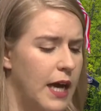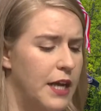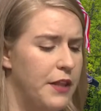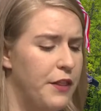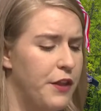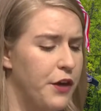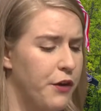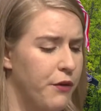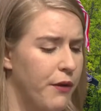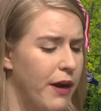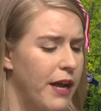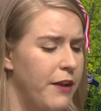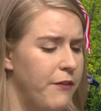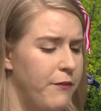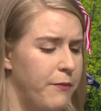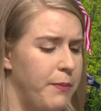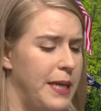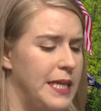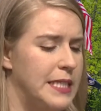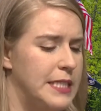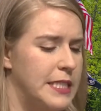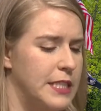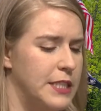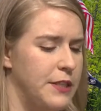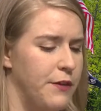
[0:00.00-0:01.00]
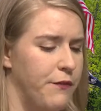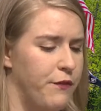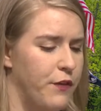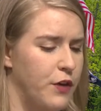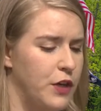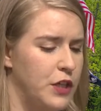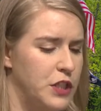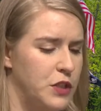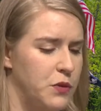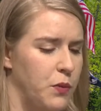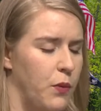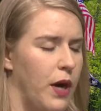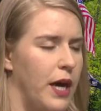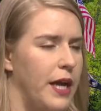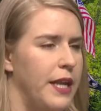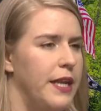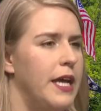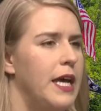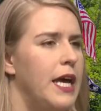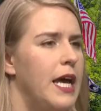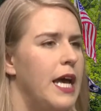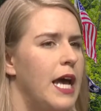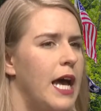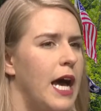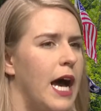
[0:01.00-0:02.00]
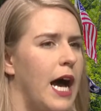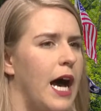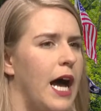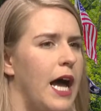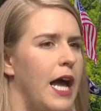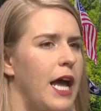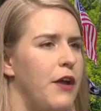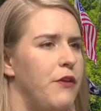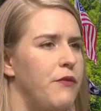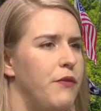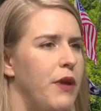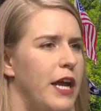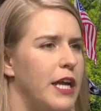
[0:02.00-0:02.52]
The credit piece is the first one, and